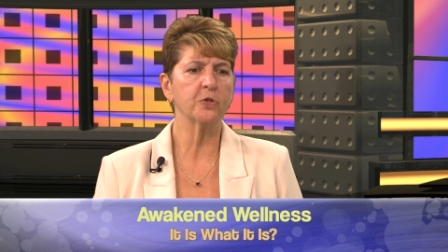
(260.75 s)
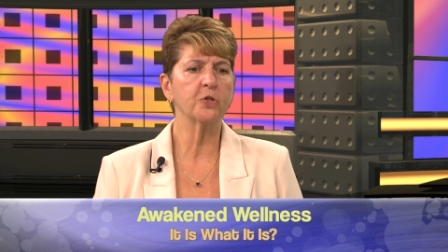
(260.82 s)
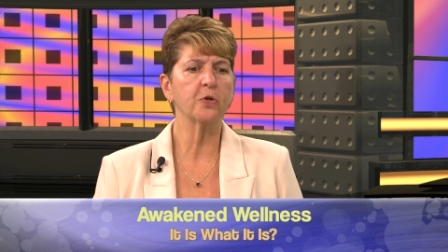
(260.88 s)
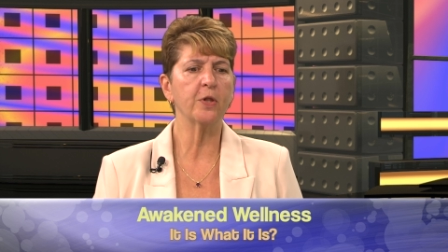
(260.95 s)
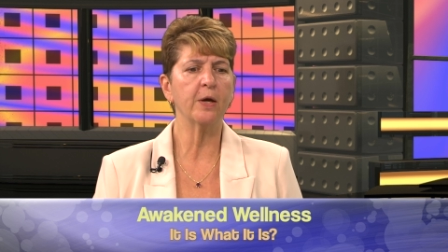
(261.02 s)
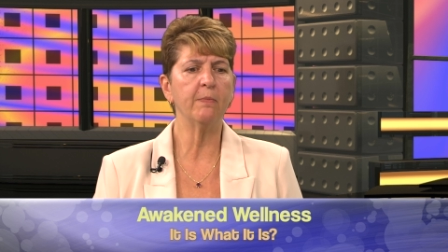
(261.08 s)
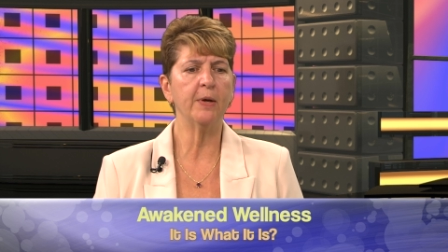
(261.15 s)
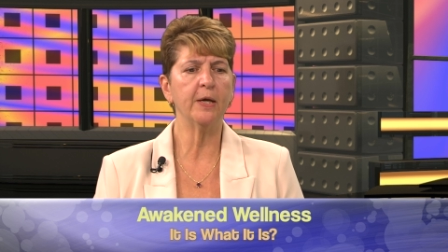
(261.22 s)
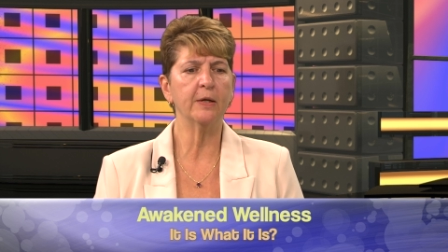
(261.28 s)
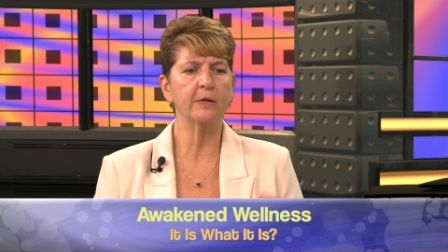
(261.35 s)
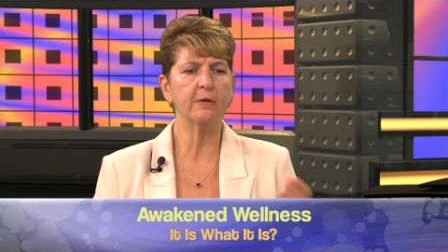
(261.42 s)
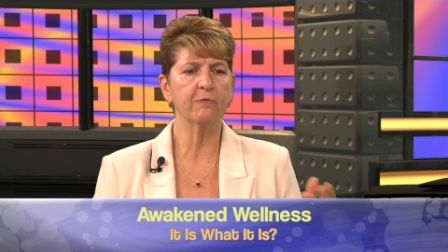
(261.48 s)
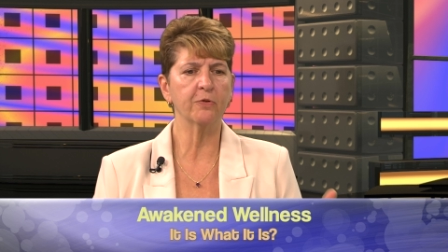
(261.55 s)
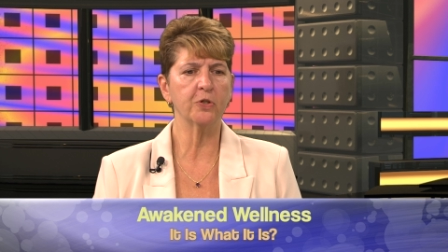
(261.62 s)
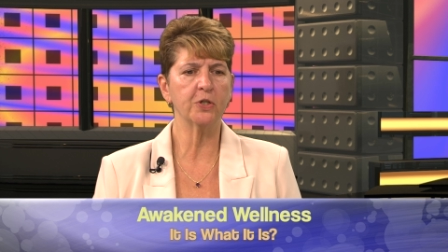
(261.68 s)
So they made a
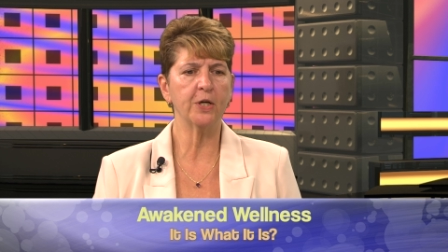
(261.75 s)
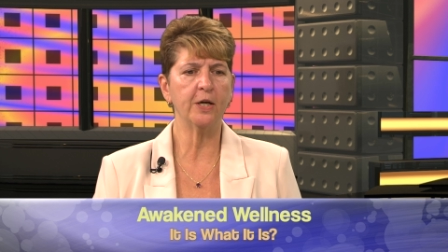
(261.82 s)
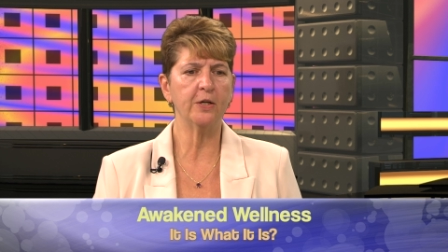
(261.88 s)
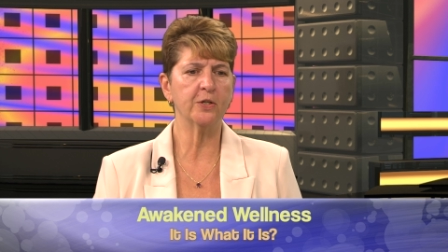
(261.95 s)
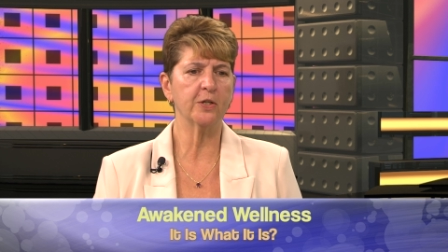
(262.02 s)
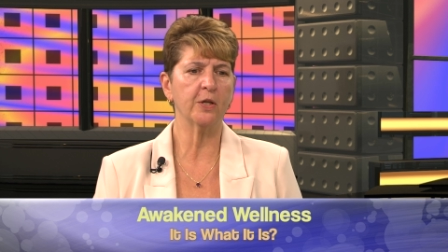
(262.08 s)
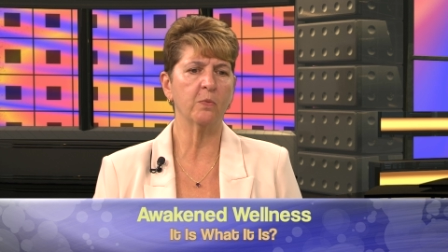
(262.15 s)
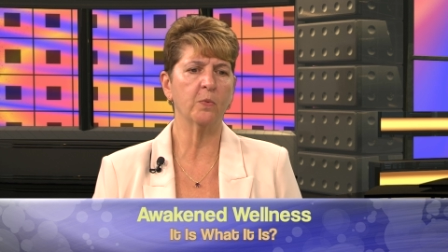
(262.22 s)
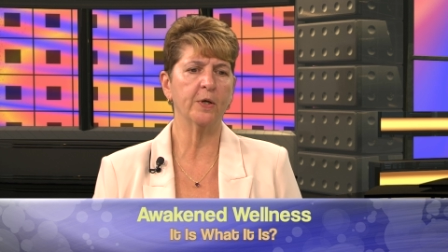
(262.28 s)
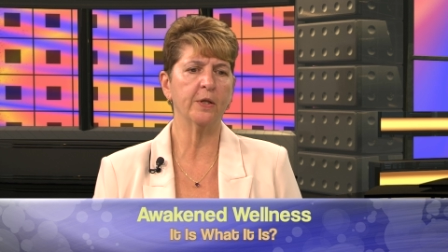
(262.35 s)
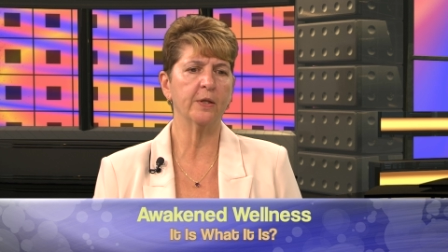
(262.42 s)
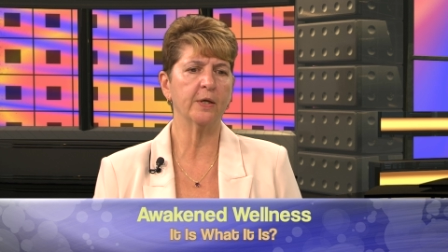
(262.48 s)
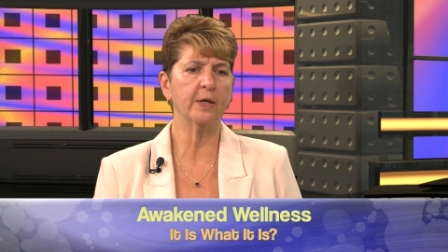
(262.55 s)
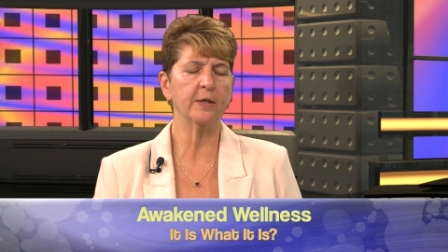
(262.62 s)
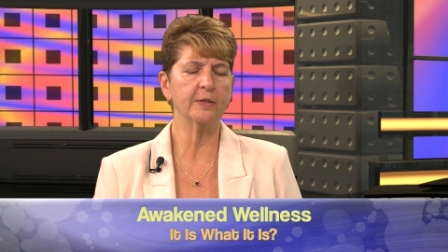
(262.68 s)
different change and then one
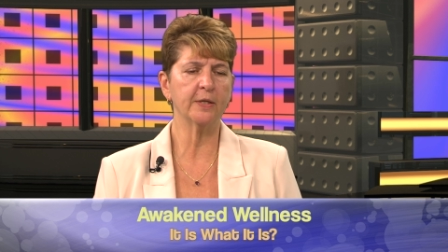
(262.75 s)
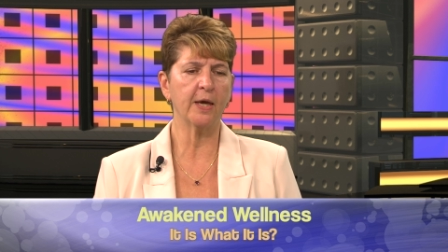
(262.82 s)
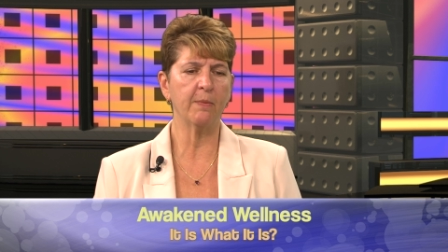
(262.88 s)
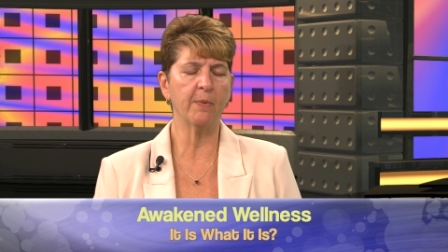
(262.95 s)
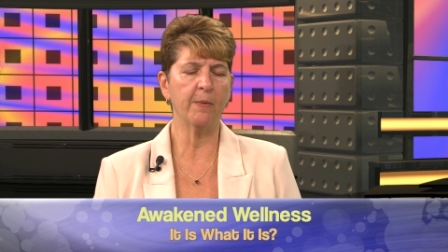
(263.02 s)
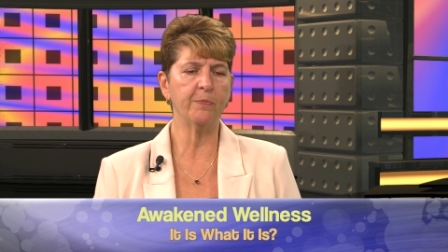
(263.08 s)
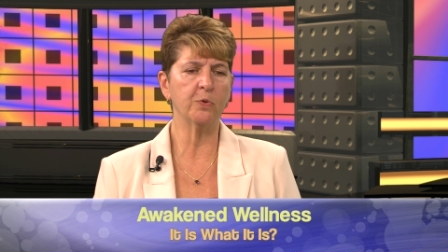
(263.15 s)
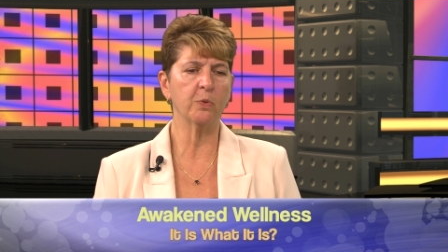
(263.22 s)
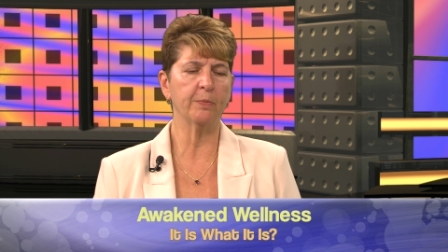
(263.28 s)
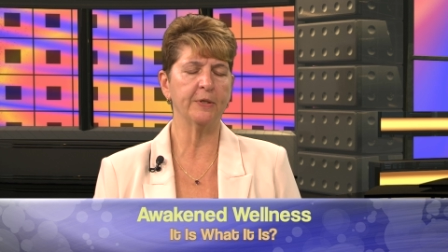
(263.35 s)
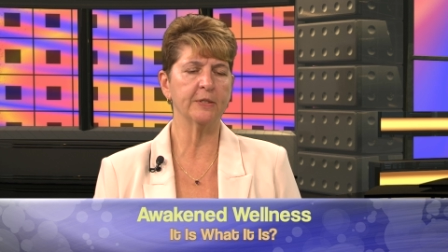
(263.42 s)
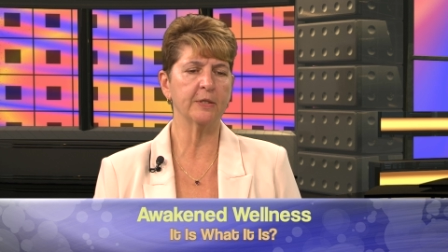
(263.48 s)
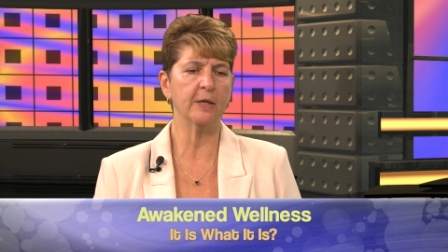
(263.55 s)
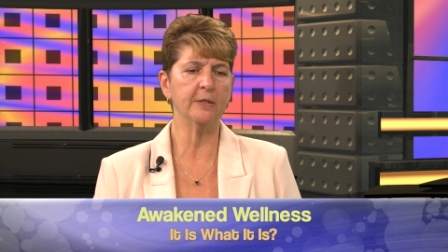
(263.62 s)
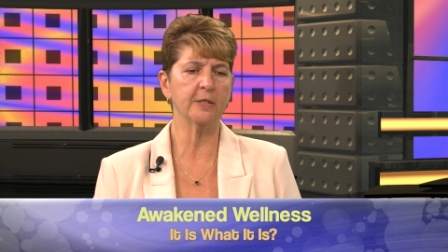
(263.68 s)
of the kids came up to him
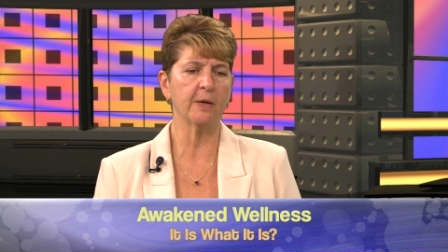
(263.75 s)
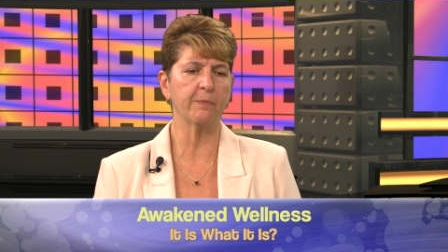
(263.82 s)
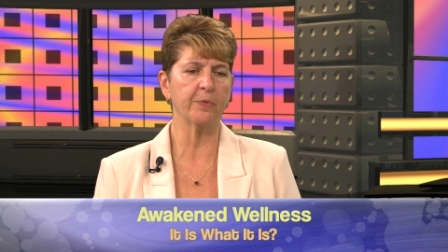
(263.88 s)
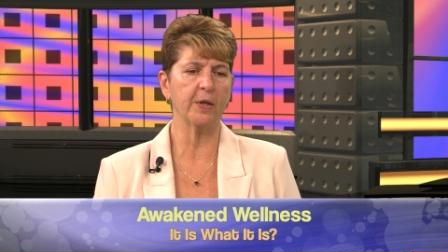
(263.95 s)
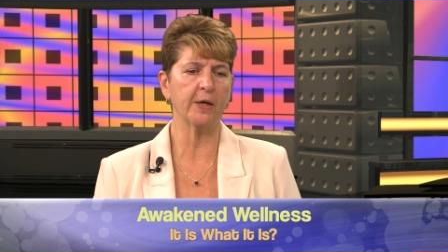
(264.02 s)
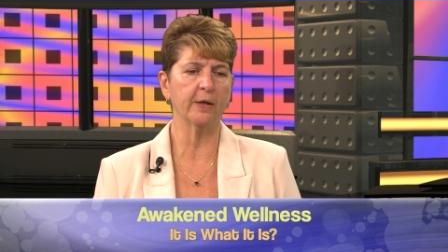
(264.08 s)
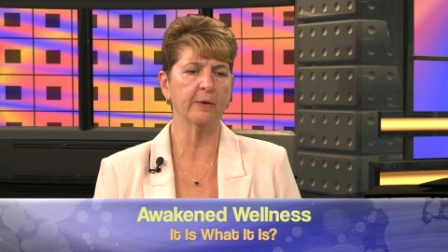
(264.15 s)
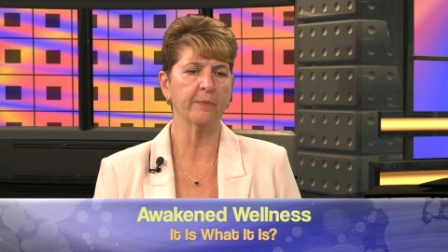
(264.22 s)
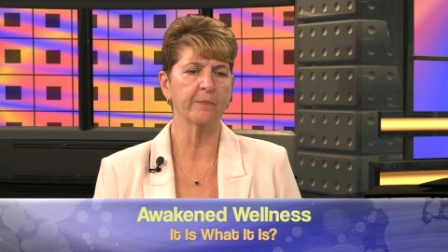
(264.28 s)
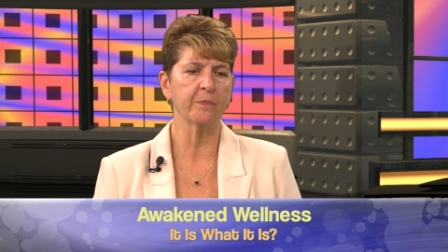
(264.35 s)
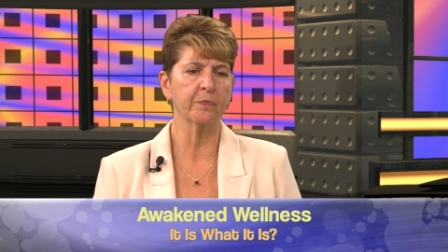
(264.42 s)
and said something